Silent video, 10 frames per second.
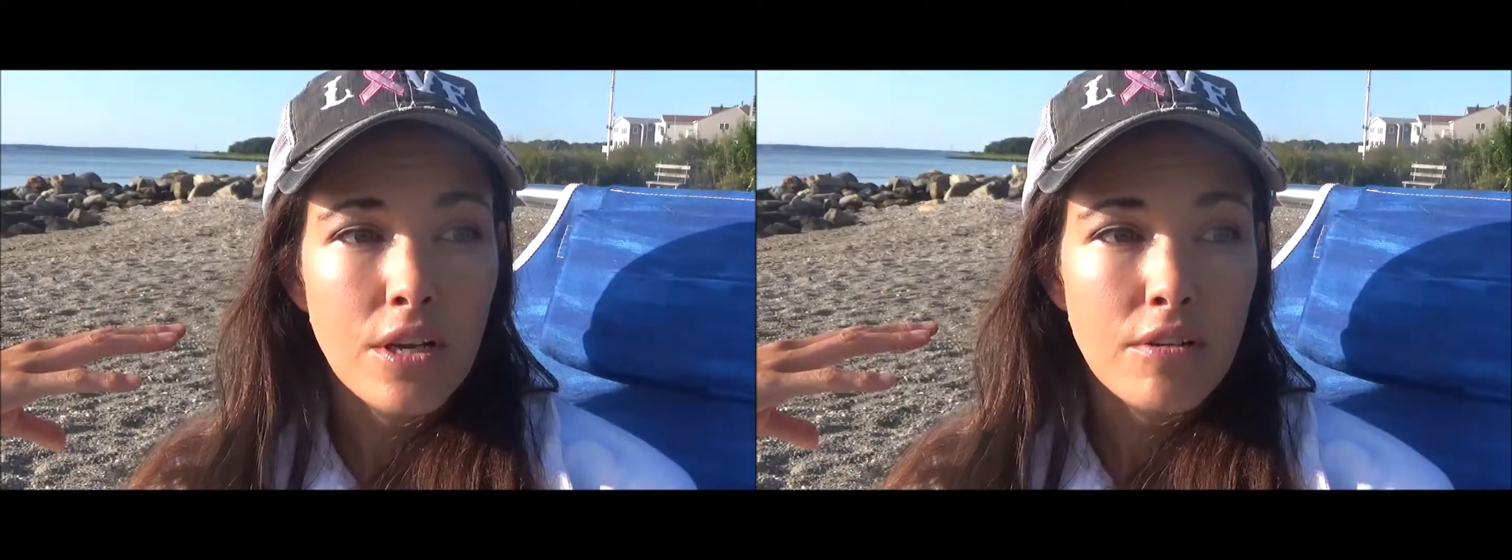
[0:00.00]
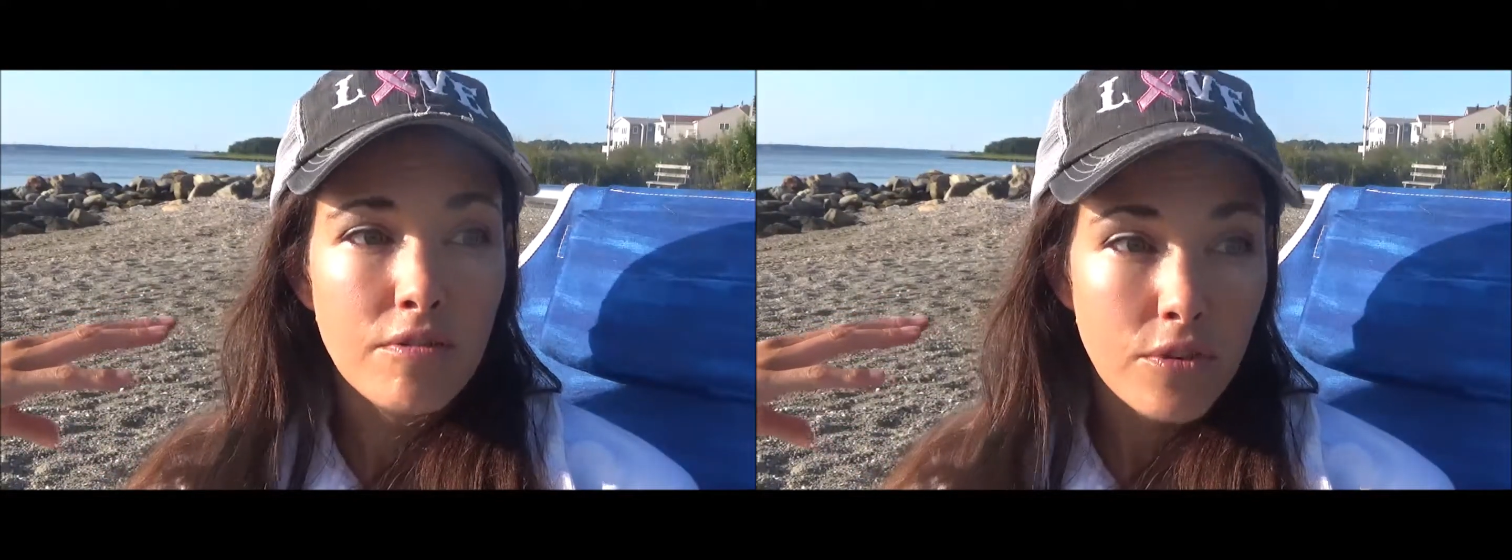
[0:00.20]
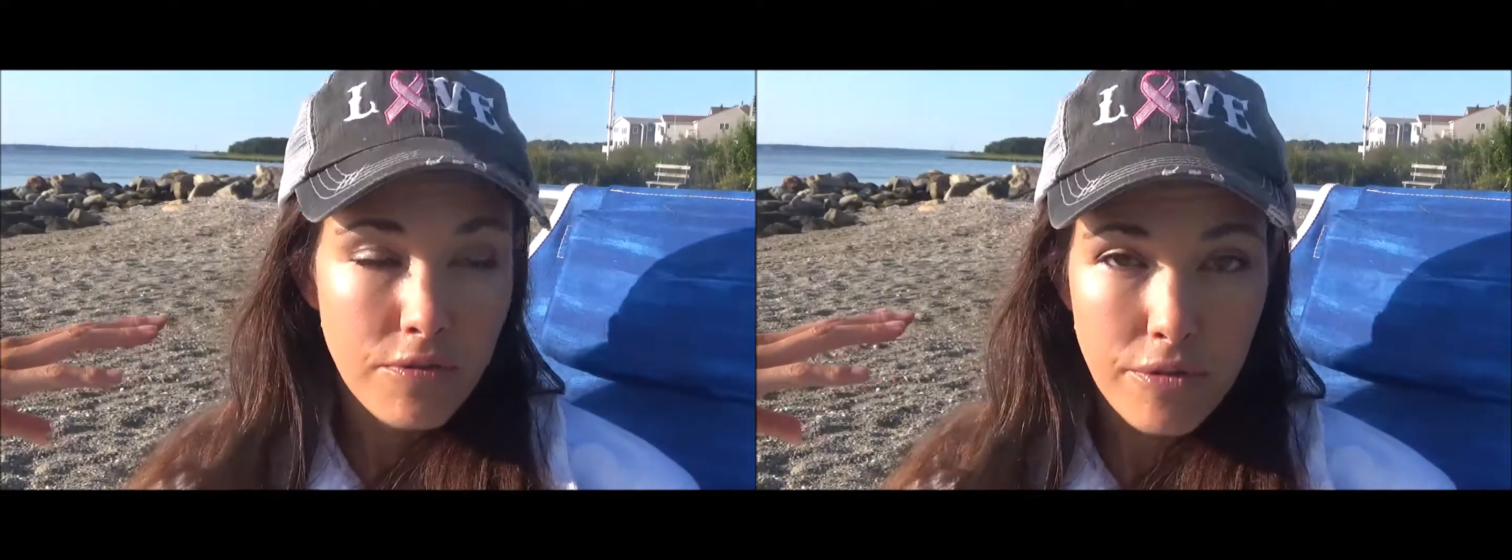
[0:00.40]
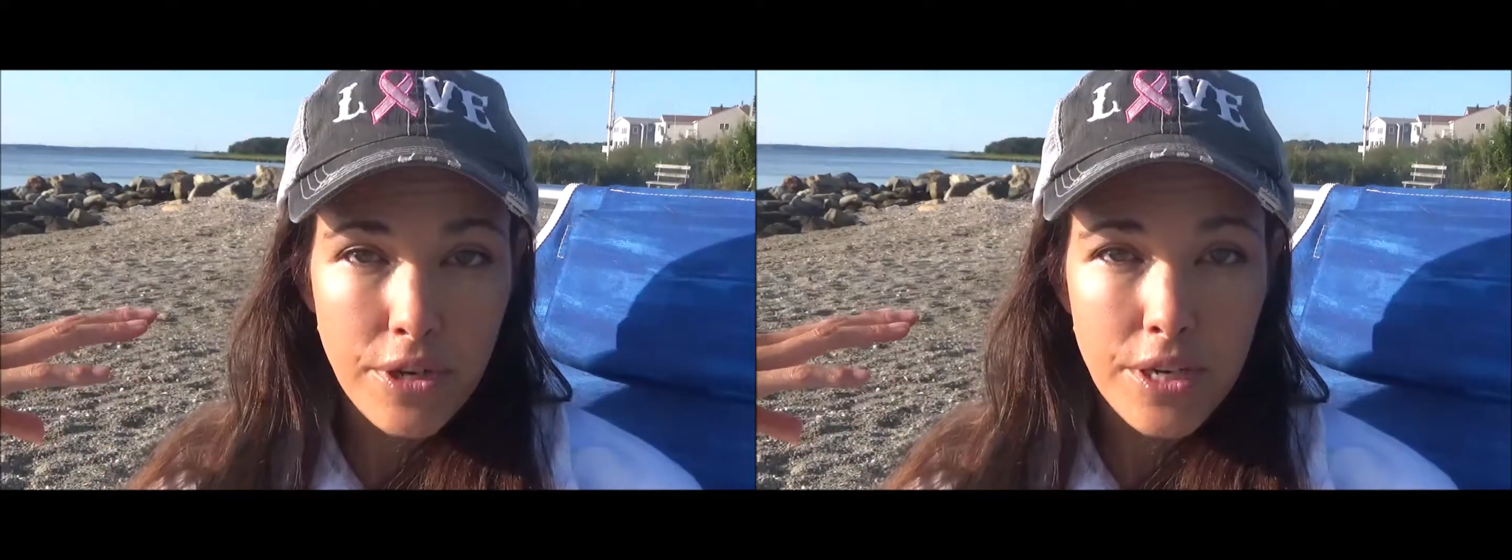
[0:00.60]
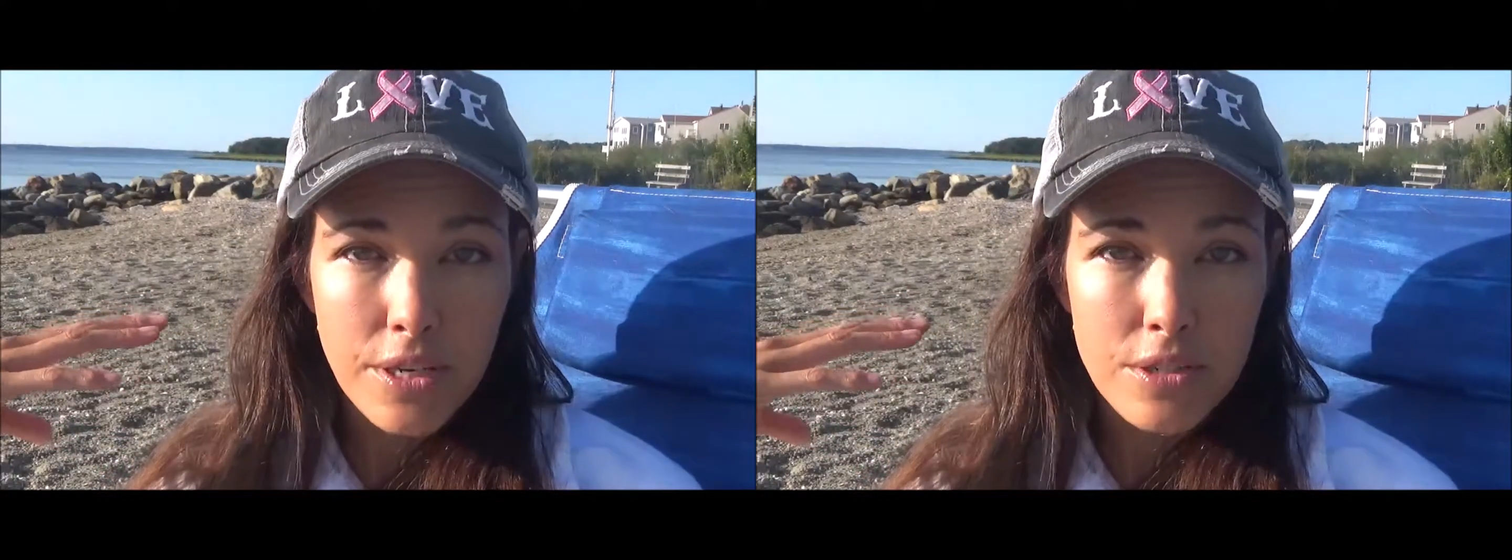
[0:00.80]
for
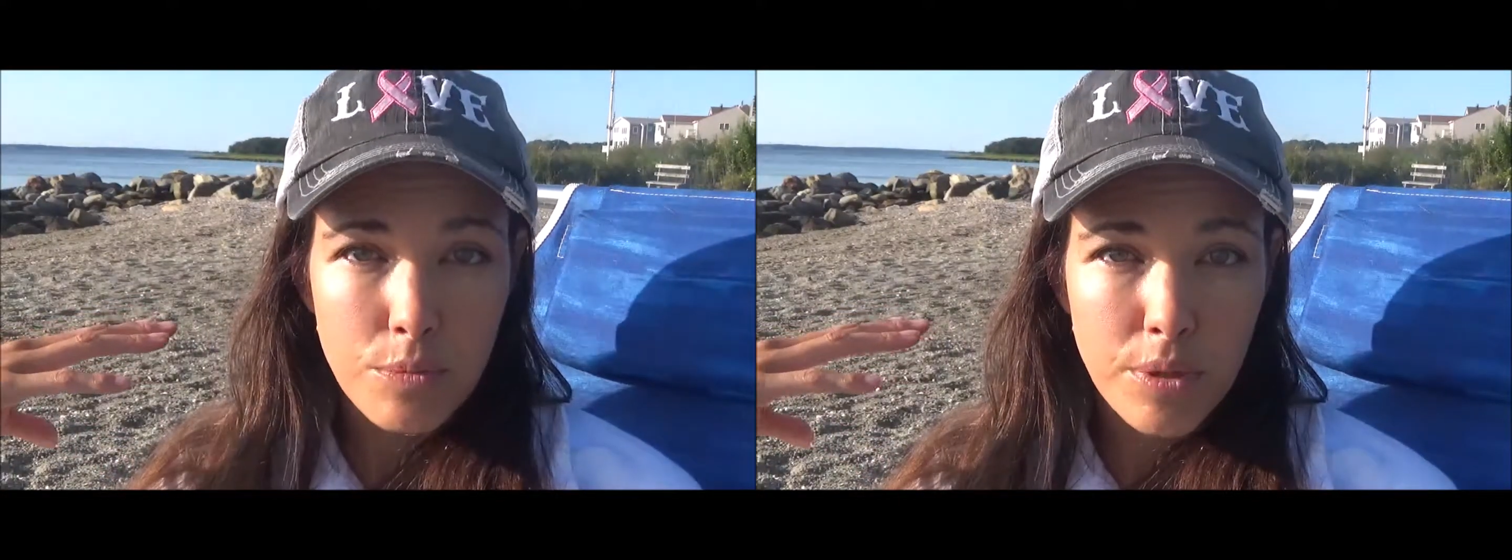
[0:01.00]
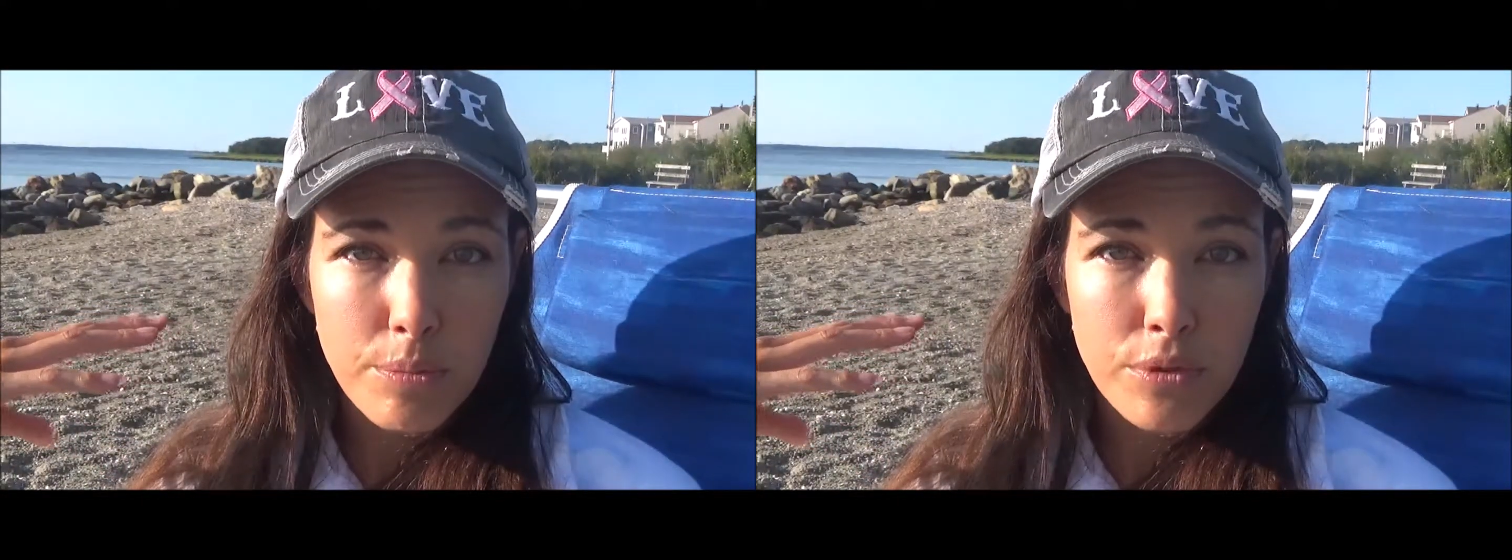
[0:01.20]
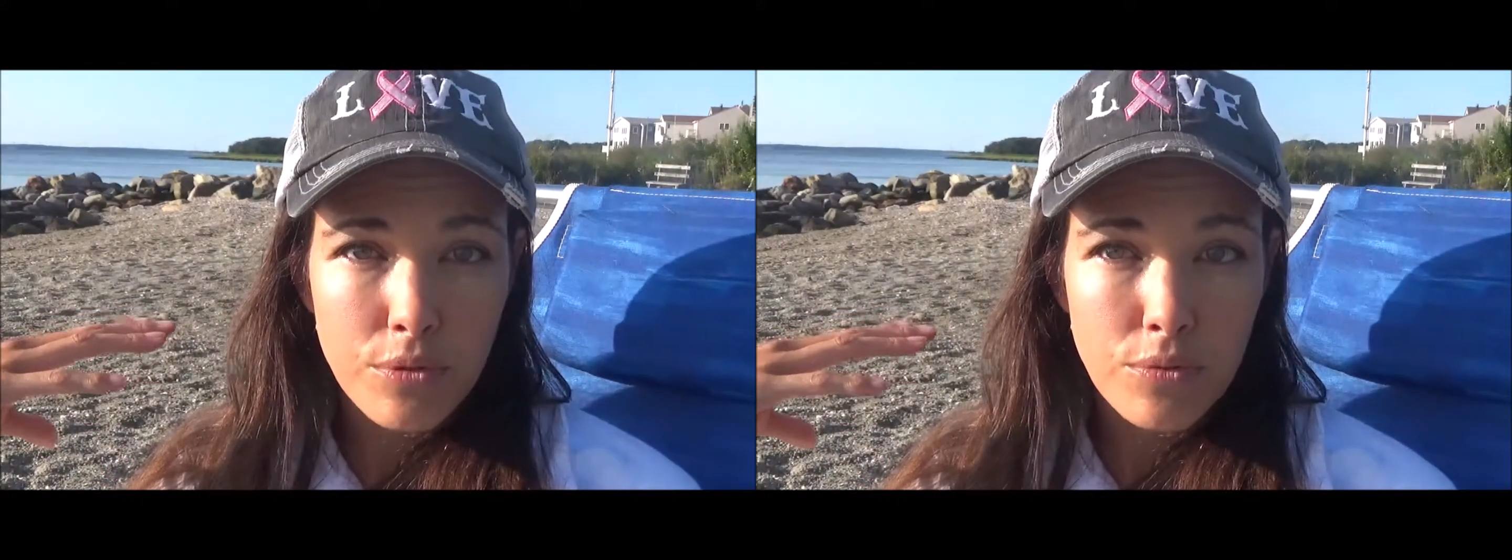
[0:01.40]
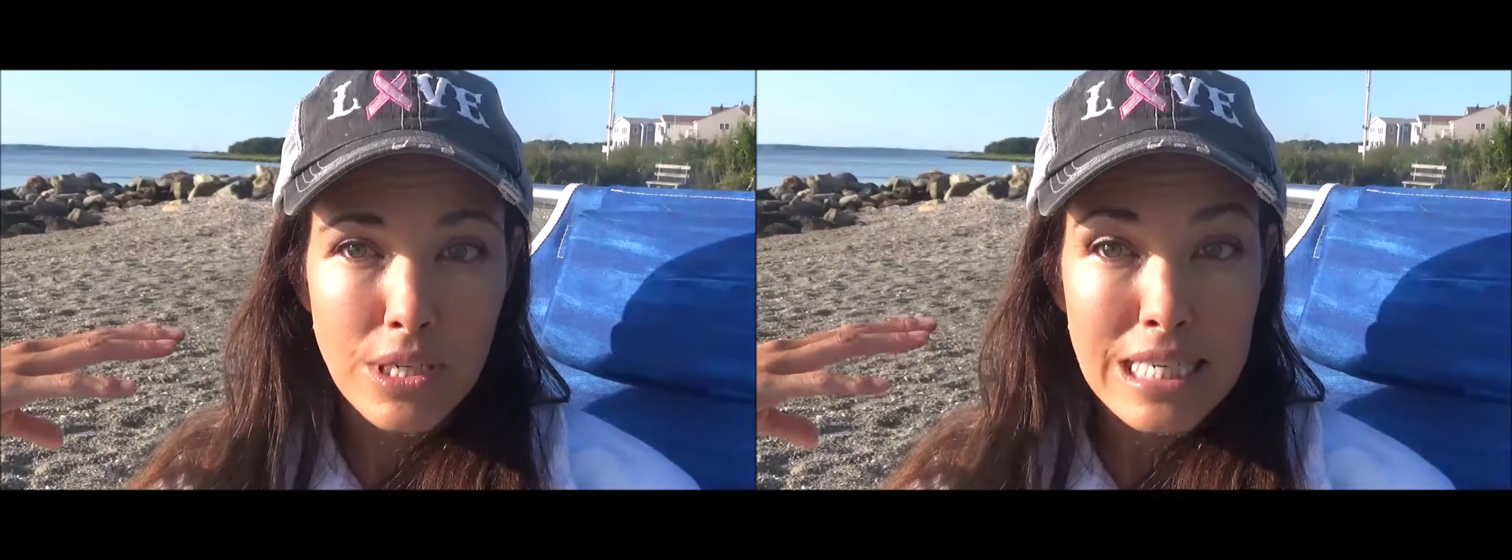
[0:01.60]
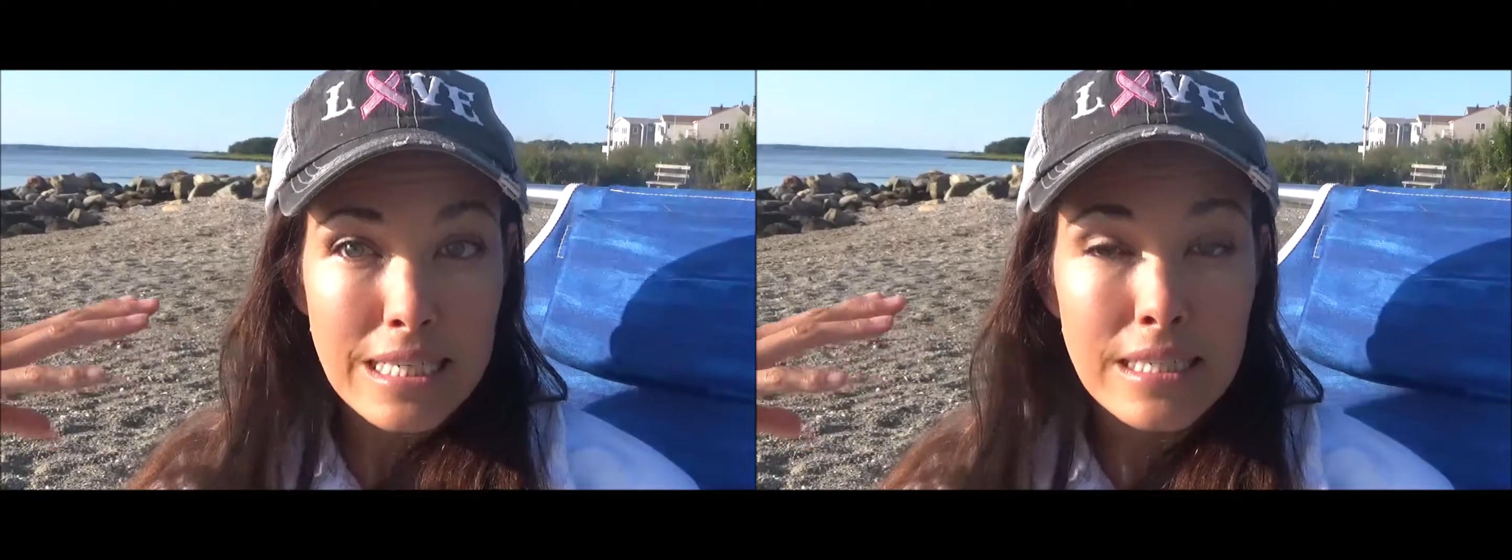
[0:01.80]
free to people who
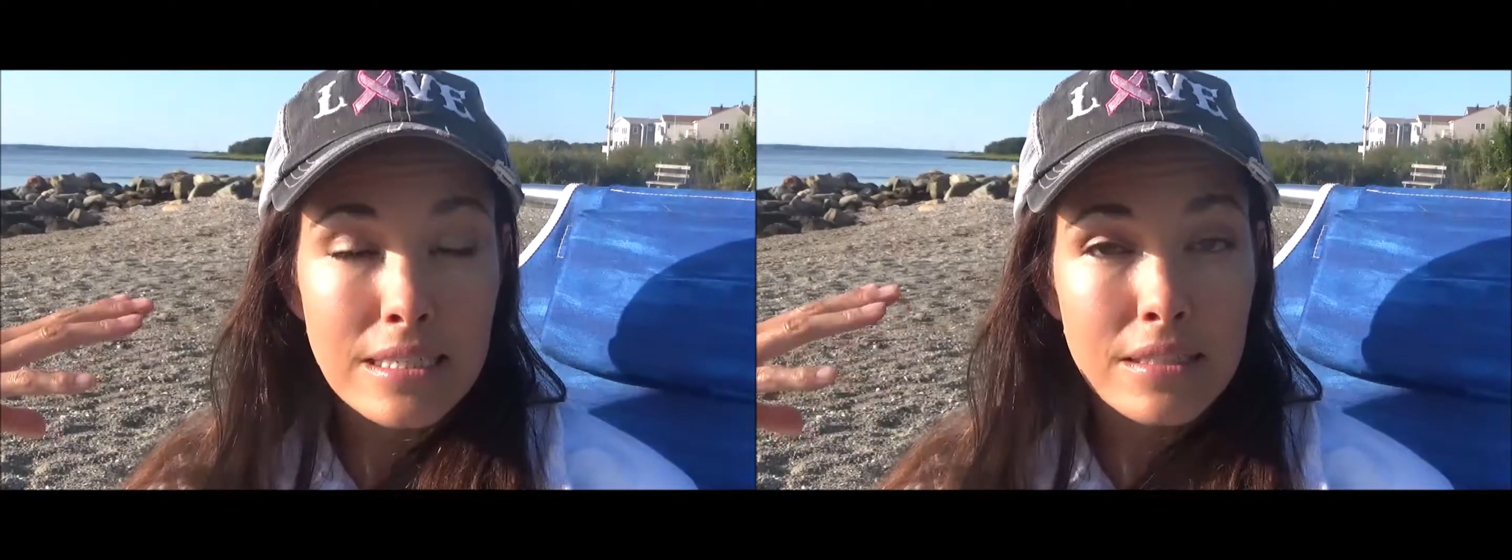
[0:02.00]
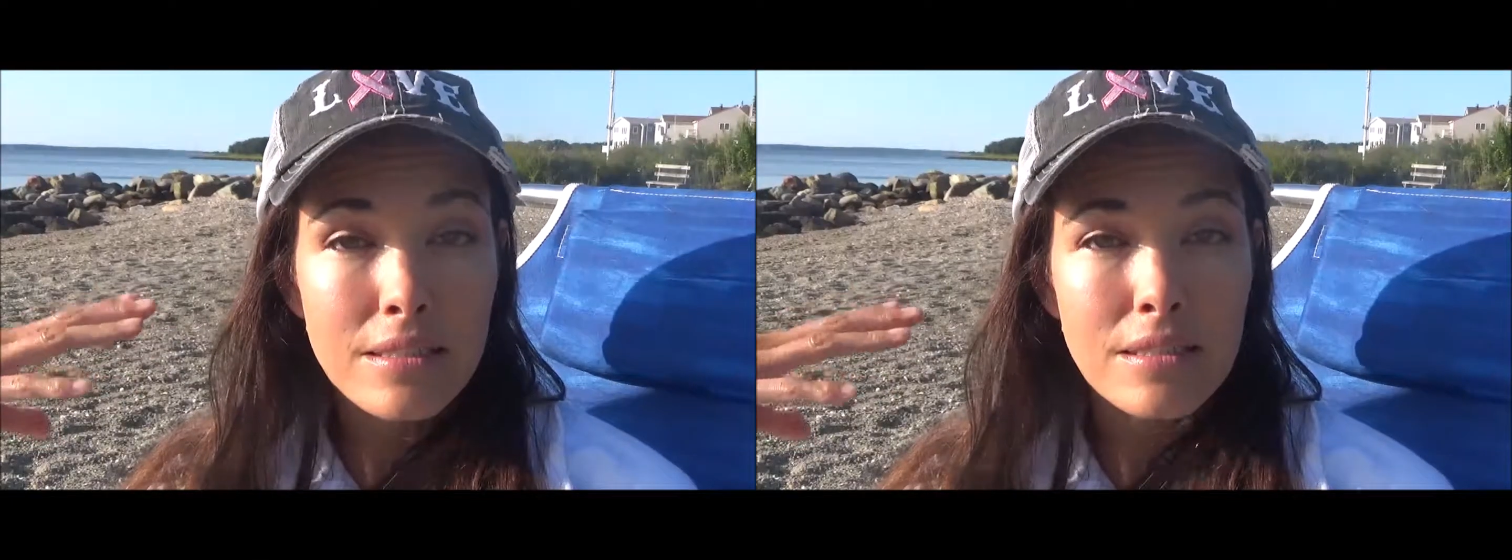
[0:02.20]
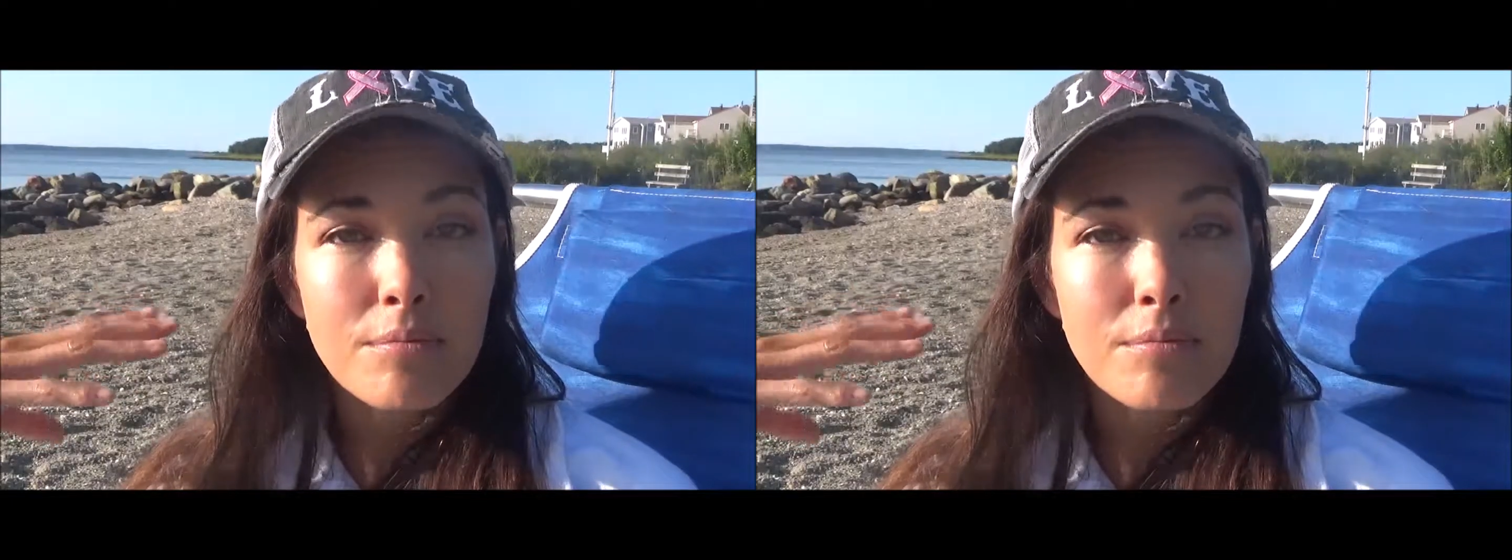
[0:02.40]
need it,